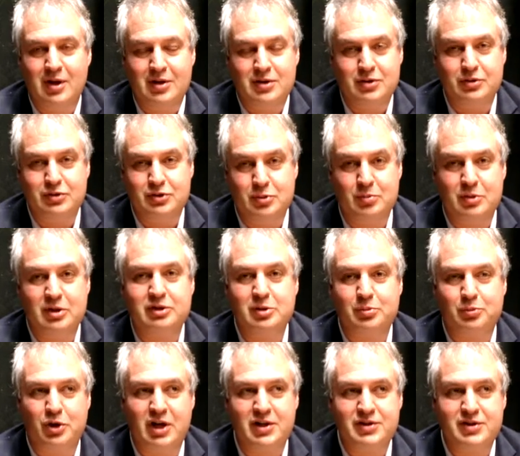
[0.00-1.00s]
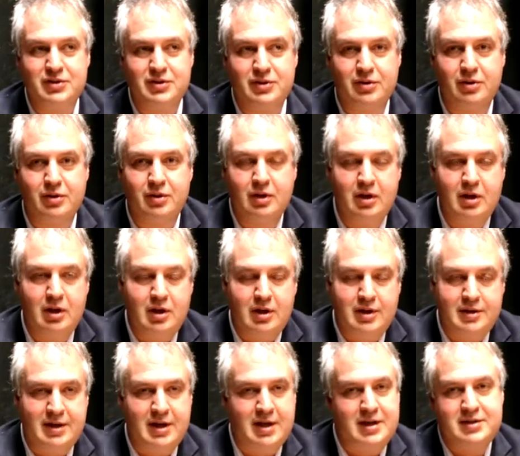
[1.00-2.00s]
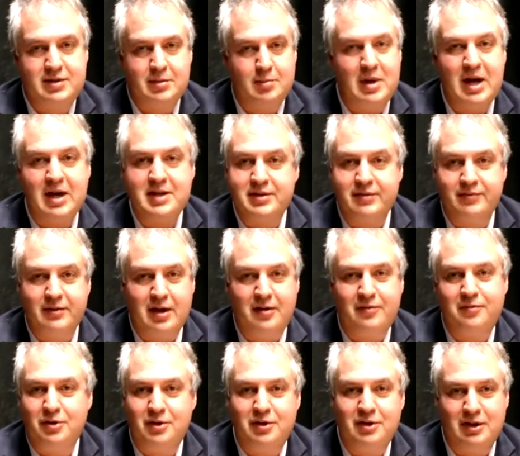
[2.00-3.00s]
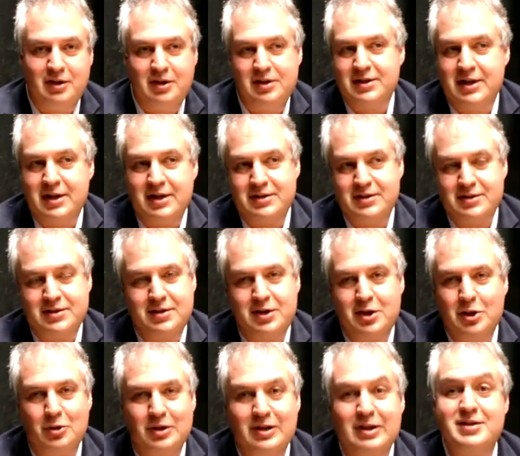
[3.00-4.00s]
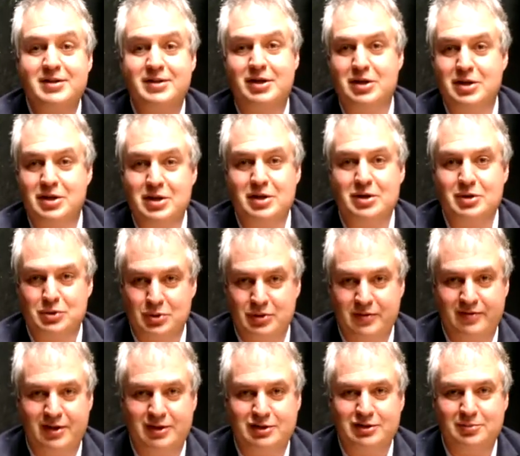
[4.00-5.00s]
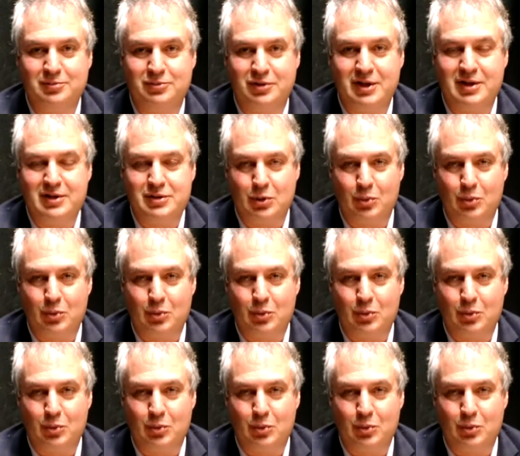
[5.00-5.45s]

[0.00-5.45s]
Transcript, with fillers: So to build a processor takes a massive effort and it takes you know at least a year to develop, right?